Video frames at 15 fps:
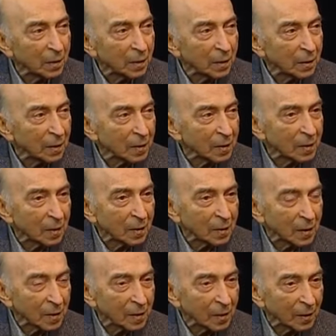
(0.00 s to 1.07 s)
this
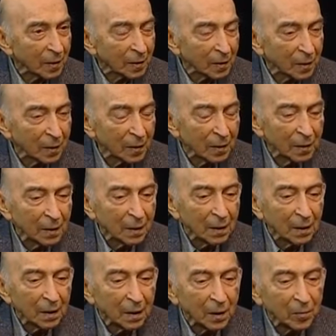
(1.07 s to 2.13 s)
society.
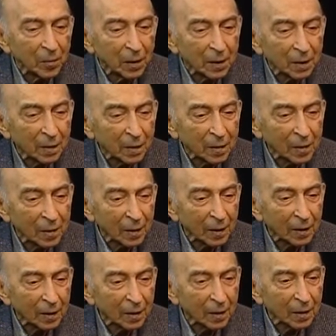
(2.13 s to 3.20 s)
My
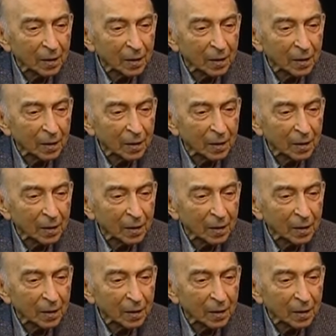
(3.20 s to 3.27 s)
understanding